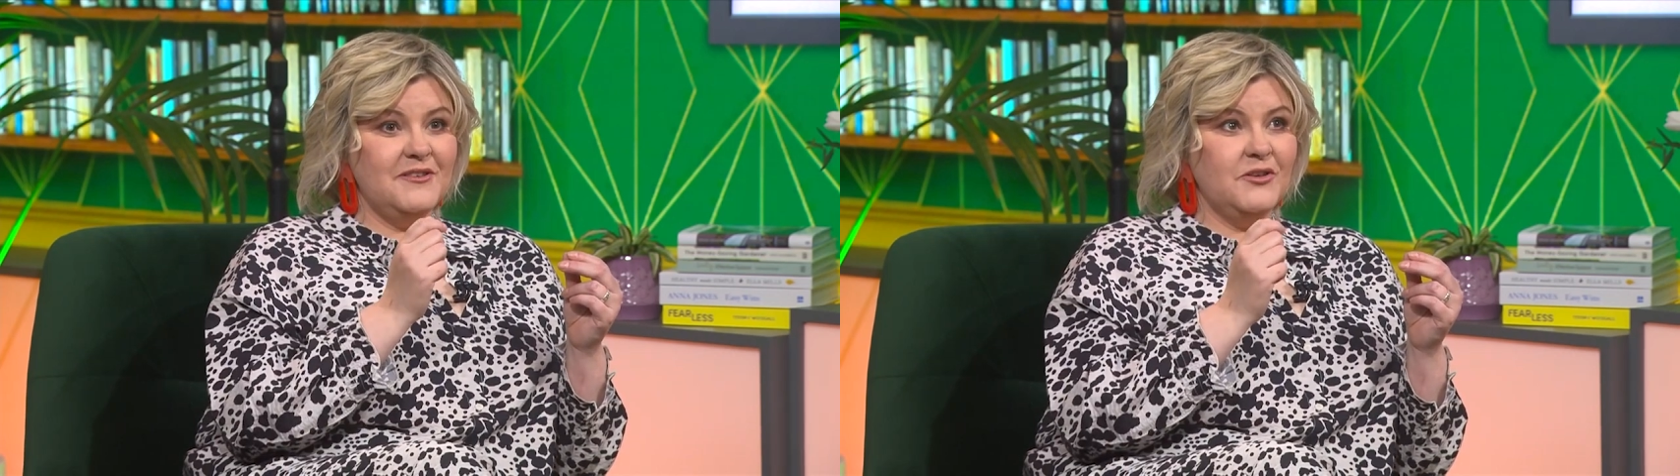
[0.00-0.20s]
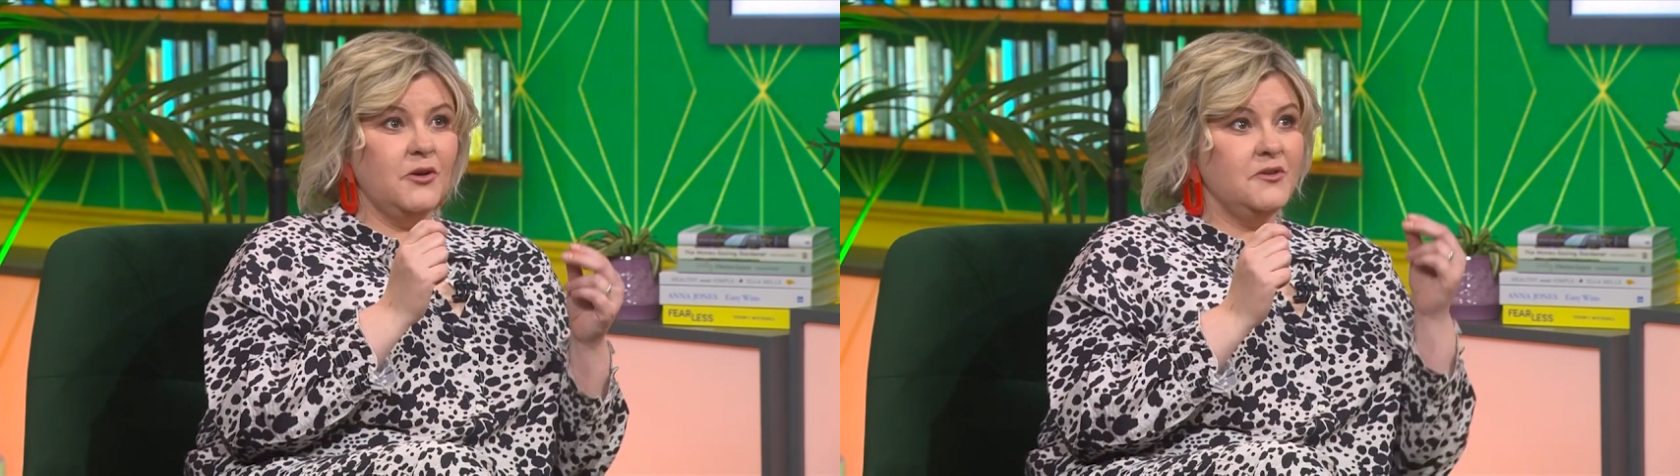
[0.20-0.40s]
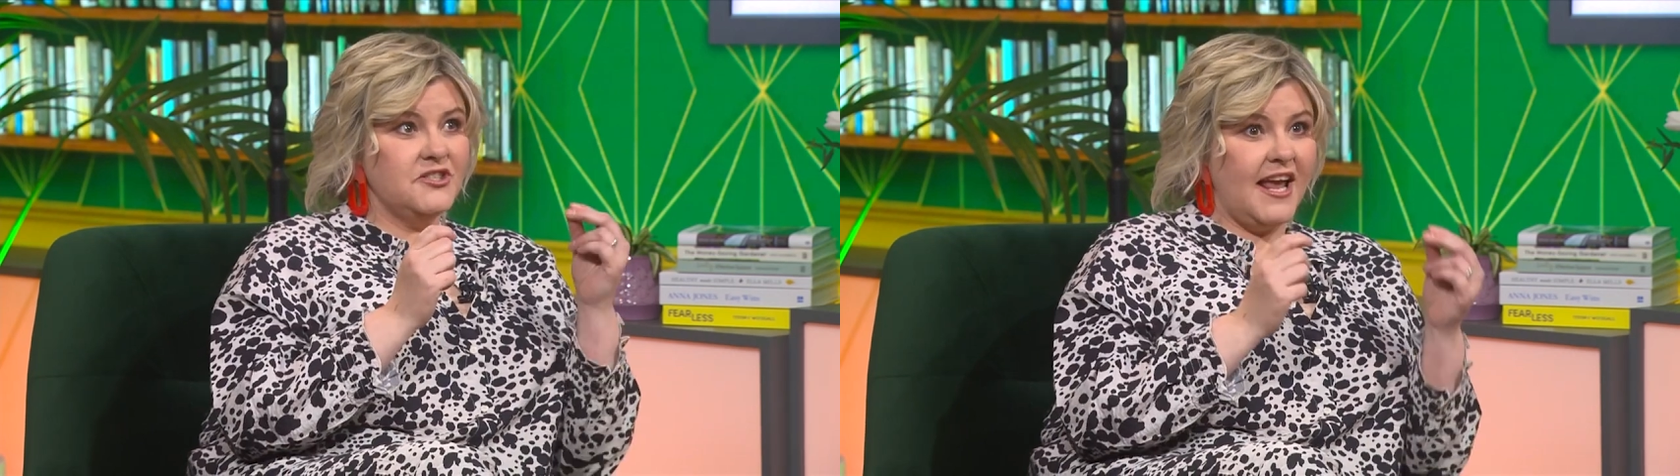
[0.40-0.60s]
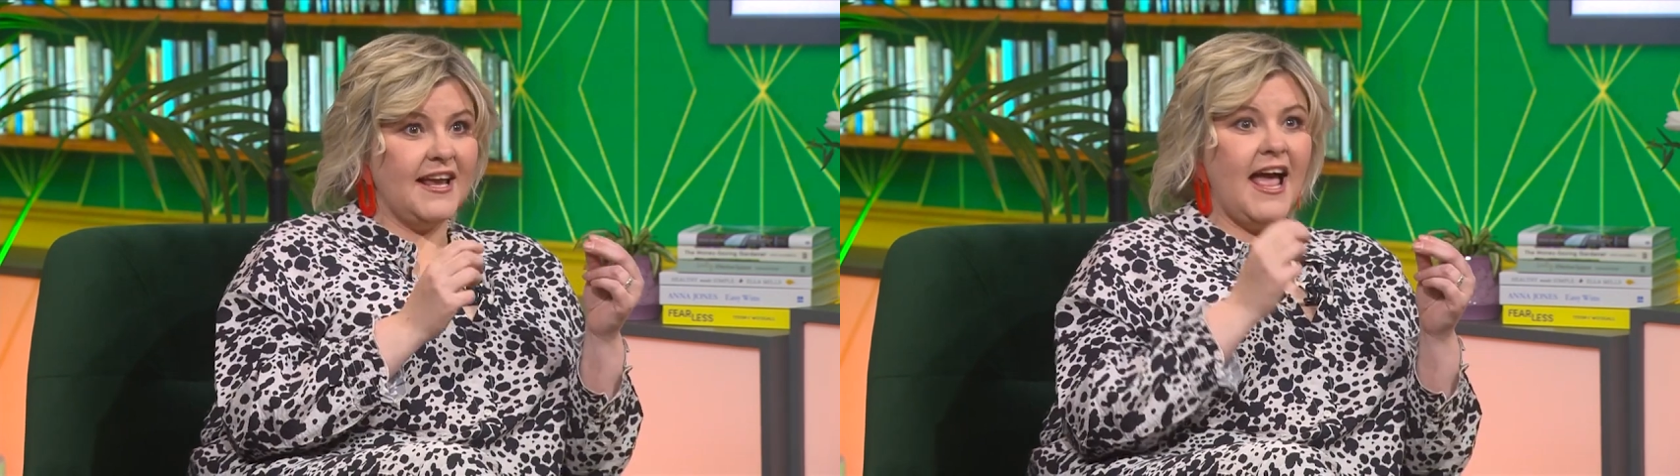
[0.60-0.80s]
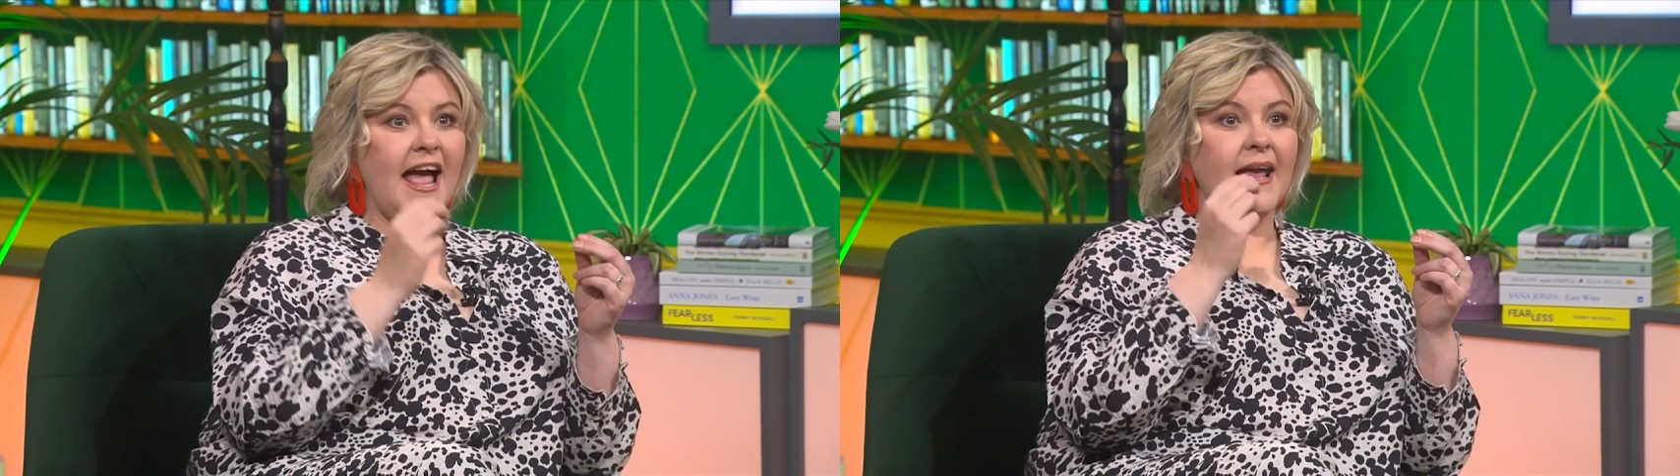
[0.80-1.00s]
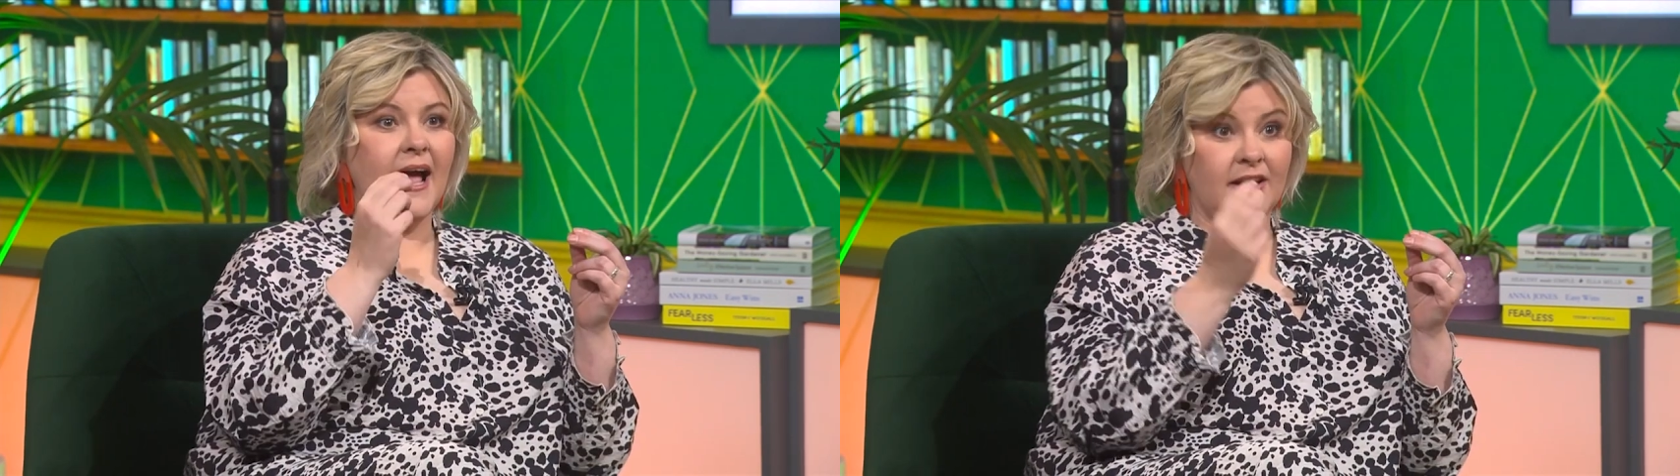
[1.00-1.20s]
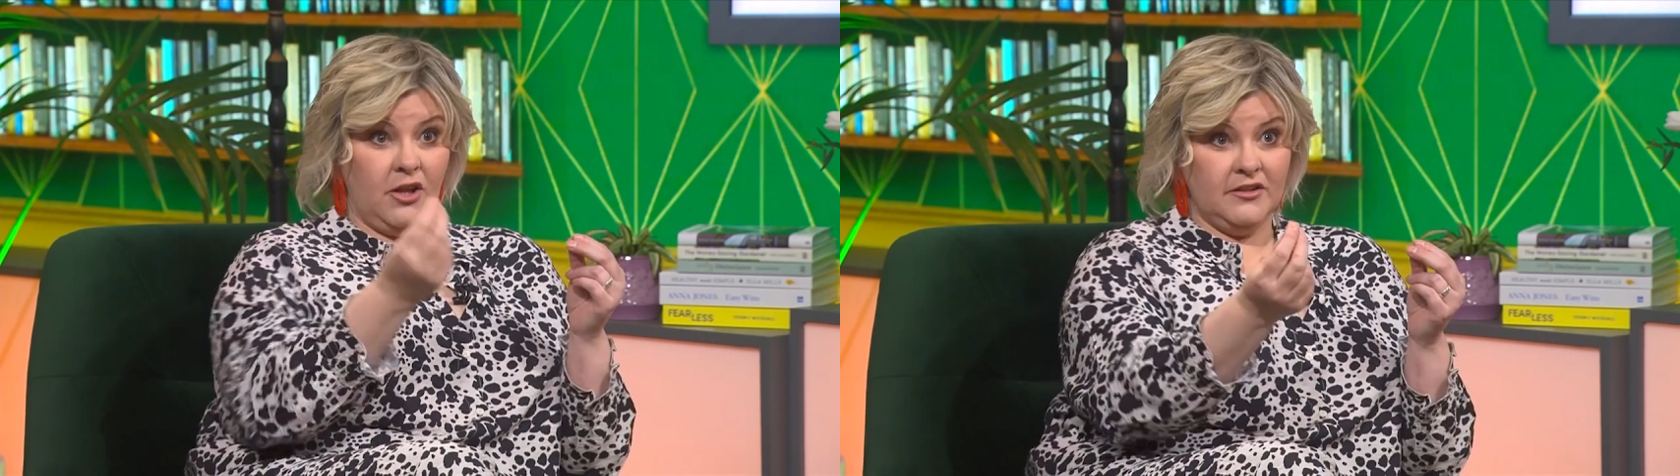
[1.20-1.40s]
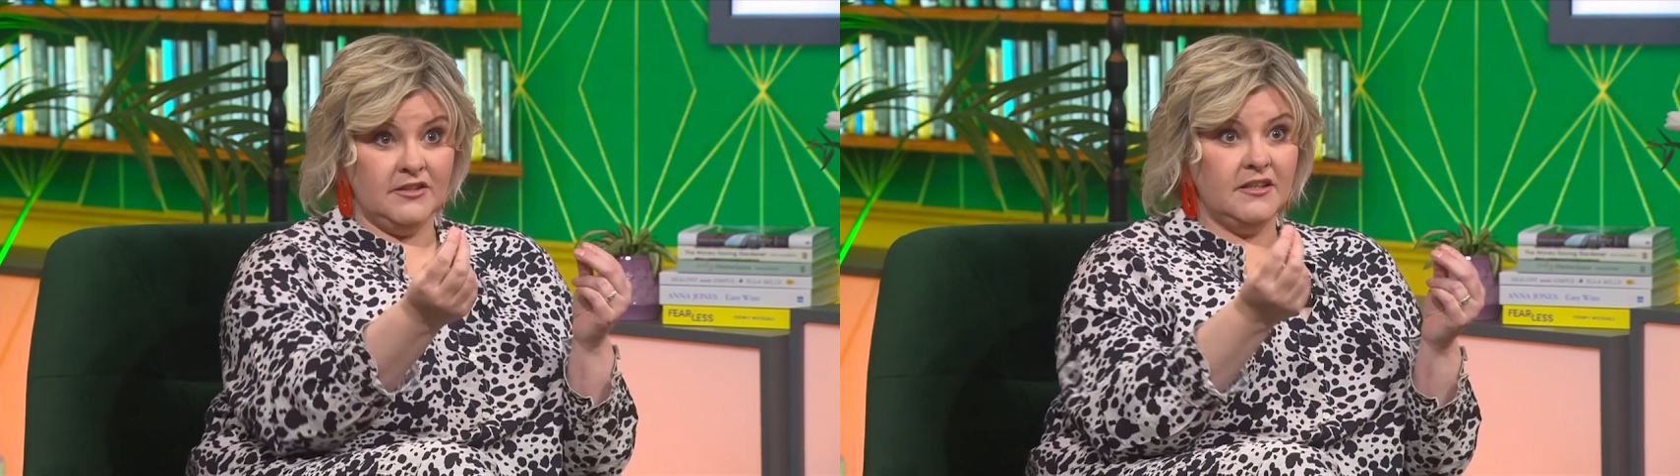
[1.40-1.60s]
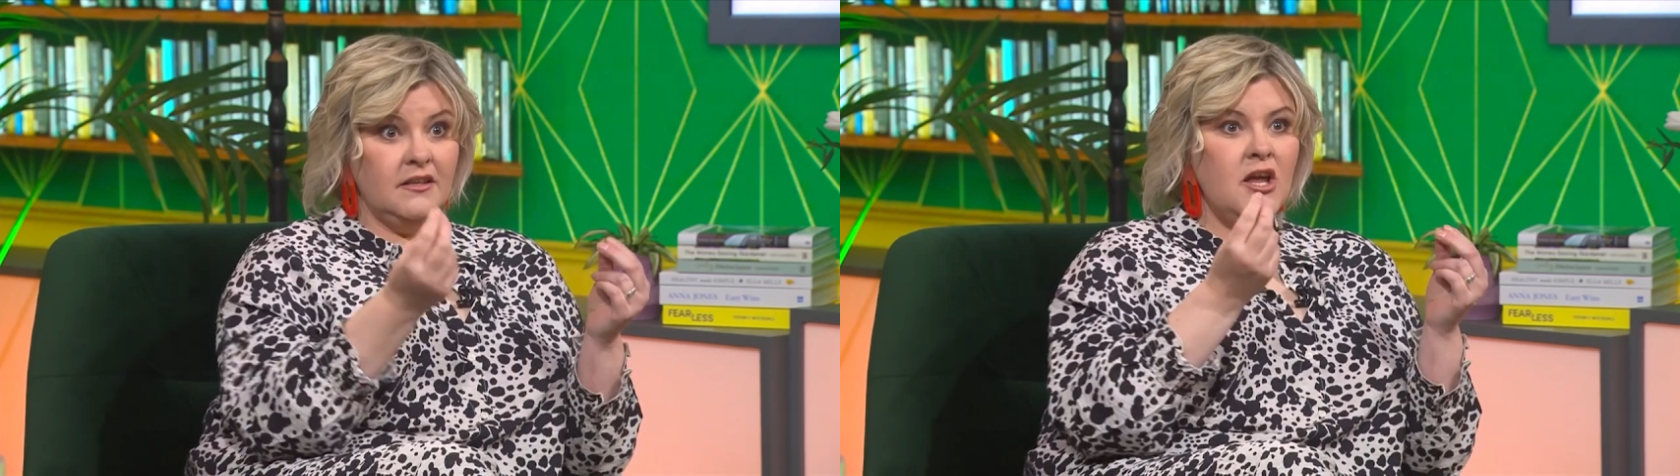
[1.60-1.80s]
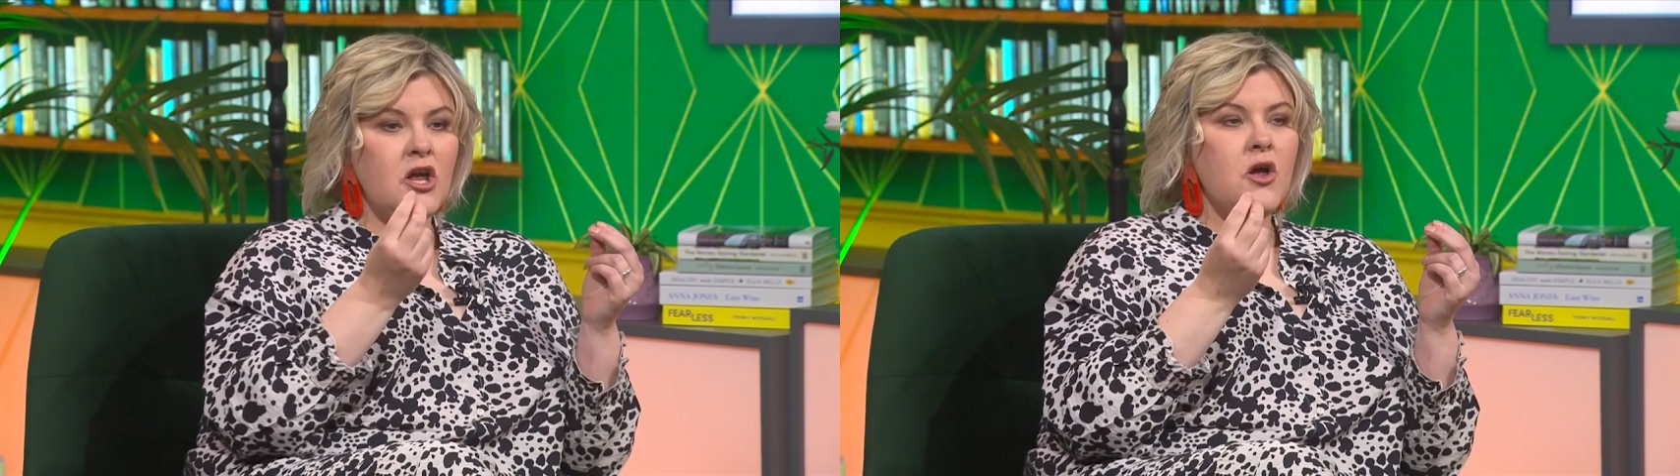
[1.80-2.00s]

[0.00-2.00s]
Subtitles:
Shanghai and London,